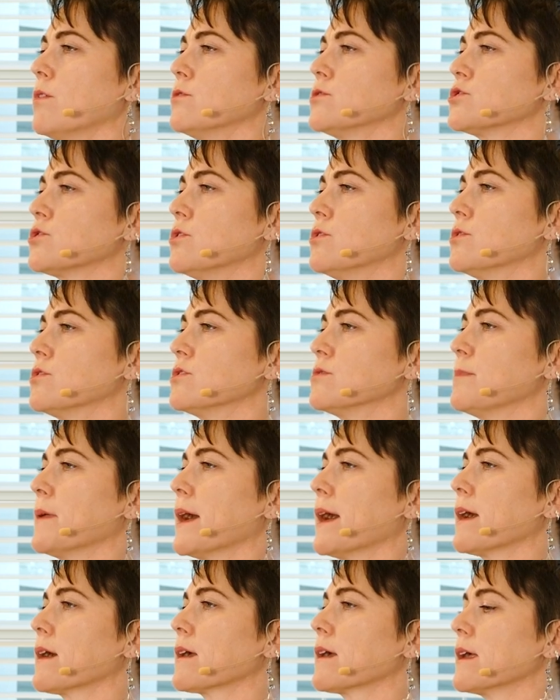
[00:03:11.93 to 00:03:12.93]
Shoulders
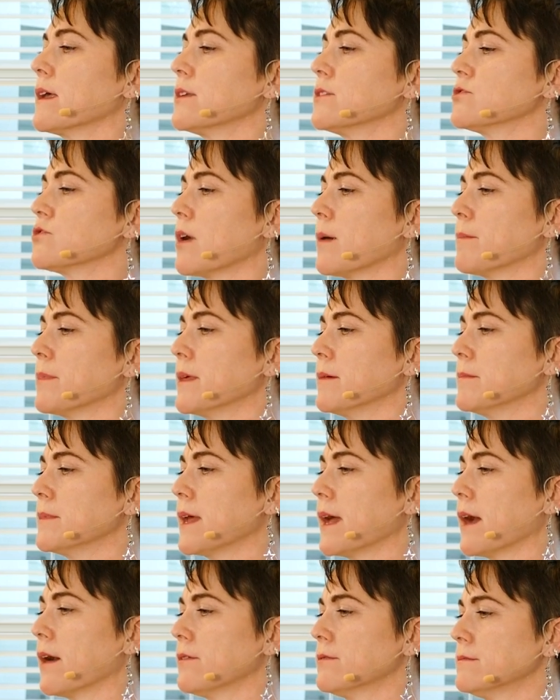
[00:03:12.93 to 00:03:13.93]
back and drop them
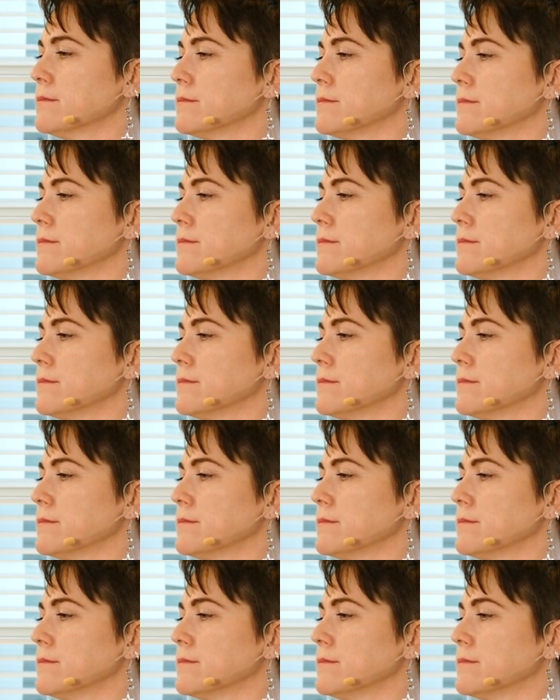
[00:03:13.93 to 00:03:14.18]
down.